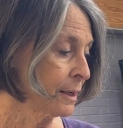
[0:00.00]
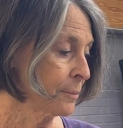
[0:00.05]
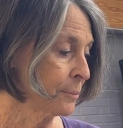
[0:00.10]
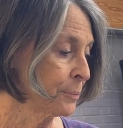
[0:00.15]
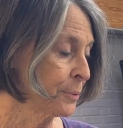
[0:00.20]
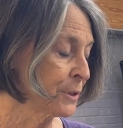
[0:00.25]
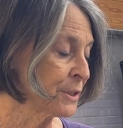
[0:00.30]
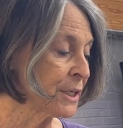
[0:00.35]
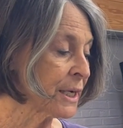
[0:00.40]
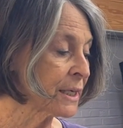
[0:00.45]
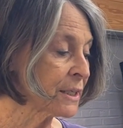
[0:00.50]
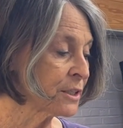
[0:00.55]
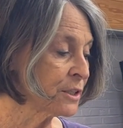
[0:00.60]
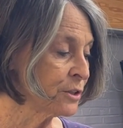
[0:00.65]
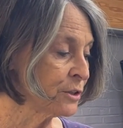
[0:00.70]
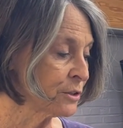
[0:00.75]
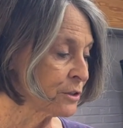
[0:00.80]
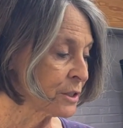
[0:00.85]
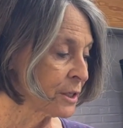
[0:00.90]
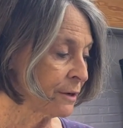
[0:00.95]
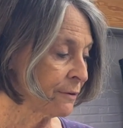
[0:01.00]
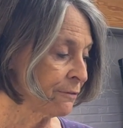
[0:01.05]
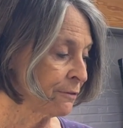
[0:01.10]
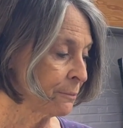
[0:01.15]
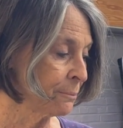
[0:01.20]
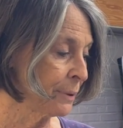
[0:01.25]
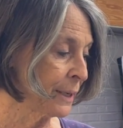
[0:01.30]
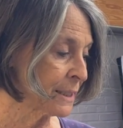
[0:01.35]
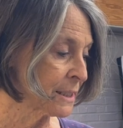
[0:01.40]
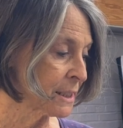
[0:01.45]
protecting yourself
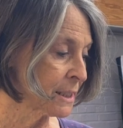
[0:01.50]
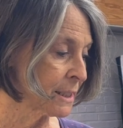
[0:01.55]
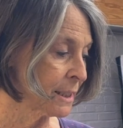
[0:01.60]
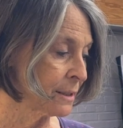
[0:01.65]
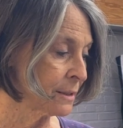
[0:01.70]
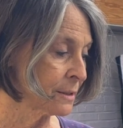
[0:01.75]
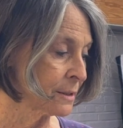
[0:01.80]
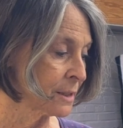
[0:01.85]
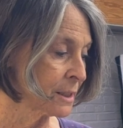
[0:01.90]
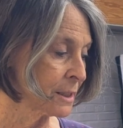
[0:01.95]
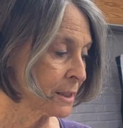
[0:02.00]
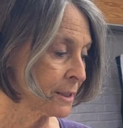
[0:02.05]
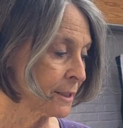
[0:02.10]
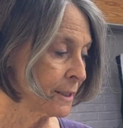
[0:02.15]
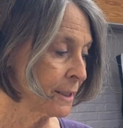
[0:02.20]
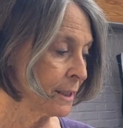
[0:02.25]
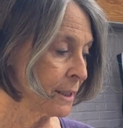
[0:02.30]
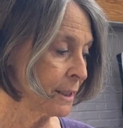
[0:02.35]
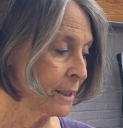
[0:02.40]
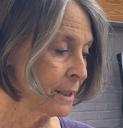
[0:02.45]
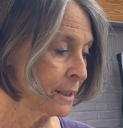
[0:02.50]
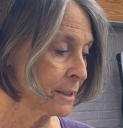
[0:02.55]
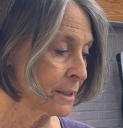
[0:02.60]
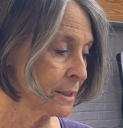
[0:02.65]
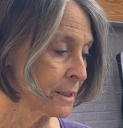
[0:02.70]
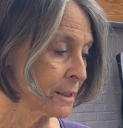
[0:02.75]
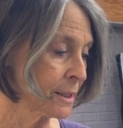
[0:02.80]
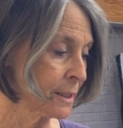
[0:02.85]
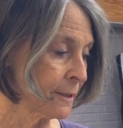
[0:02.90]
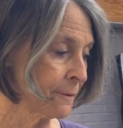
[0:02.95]
from pastels
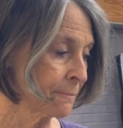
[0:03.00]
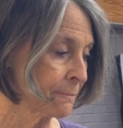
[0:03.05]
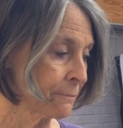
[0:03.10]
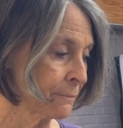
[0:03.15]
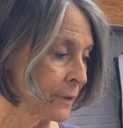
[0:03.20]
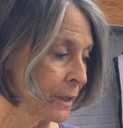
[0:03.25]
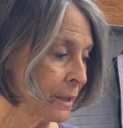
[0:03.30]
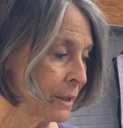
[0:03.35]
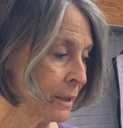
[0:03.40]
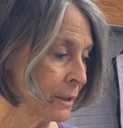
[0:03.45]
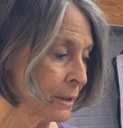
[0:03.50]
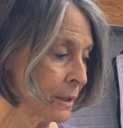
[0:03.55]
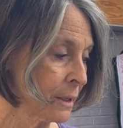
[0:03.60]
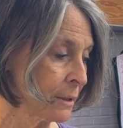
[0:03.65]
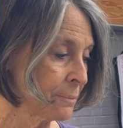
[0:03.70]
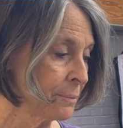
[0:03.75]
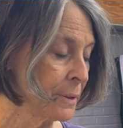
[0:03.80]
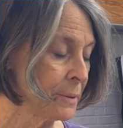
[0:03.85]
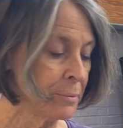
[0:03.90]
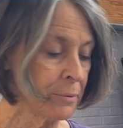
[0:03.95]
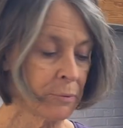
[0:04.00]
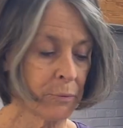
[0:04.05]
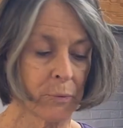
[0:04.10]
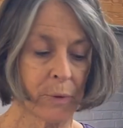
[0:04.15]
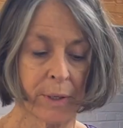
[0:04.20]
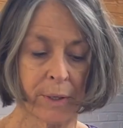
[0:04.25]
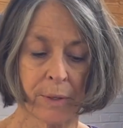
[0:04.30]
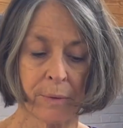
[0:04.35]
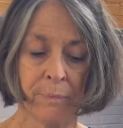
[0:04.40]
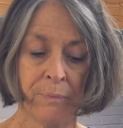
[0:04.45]
is a lot of people
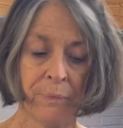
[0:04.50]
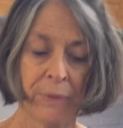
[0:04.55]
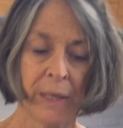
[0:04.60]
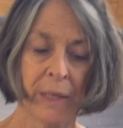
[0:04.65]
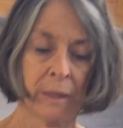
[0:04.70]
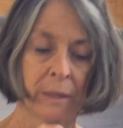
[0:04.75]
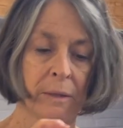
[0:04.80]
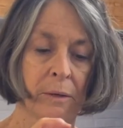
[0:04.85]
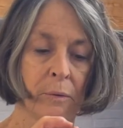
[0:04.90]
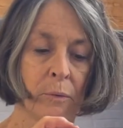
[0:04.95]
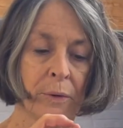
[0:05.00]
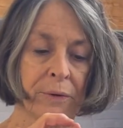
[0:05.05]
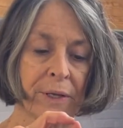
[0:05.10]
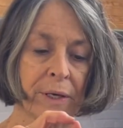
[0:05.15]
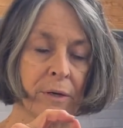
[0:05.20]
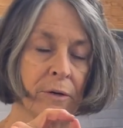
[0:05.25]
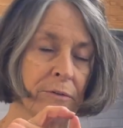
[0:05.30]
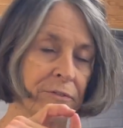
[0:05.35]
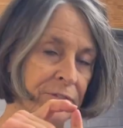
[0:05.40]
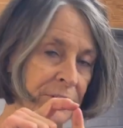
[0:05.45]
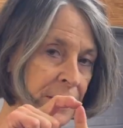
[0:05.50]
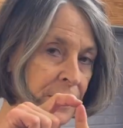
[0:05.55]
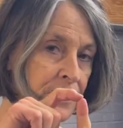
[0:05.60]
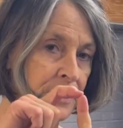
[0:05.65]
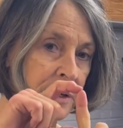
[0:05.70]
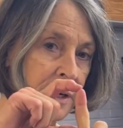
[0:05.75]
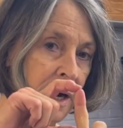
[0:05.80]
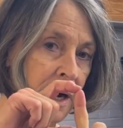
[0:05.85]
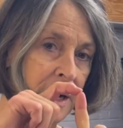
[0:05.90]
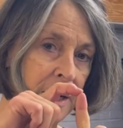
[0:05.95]
wear what they call
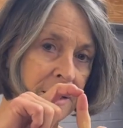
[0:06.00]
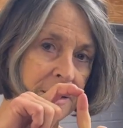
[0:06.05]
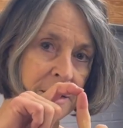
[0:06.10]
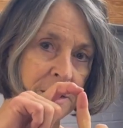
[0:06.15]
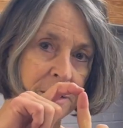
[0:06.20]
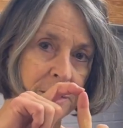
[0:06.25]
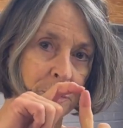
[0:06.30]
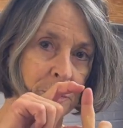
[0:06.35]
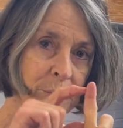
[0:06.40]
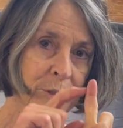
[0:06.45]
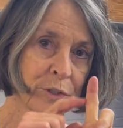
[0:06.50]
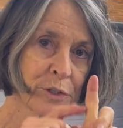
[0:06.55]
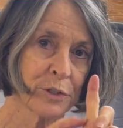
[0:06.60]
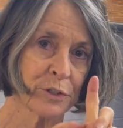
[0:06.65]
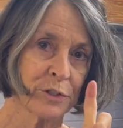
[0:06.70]
finger cots, yeah. which are